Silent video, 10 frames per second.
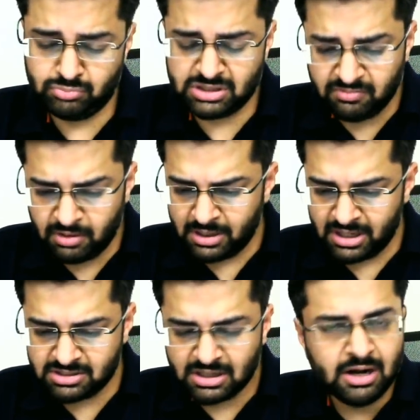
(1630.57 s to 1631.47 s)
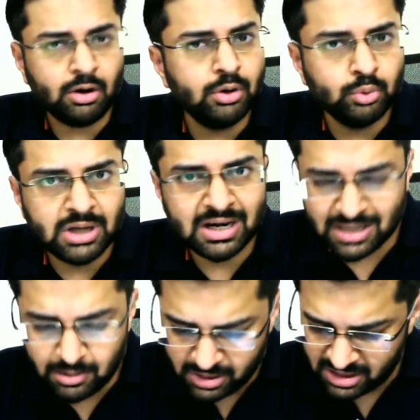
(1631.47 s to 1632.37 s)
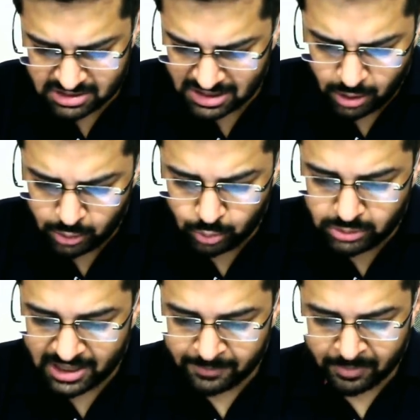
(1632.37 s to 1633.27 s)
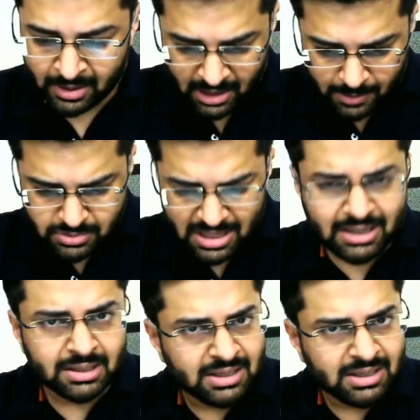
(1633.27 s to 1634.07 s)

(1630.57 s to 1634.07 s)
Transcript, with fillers: 7 minutes i'll not do that 10 minutes i'll not do that i'm saying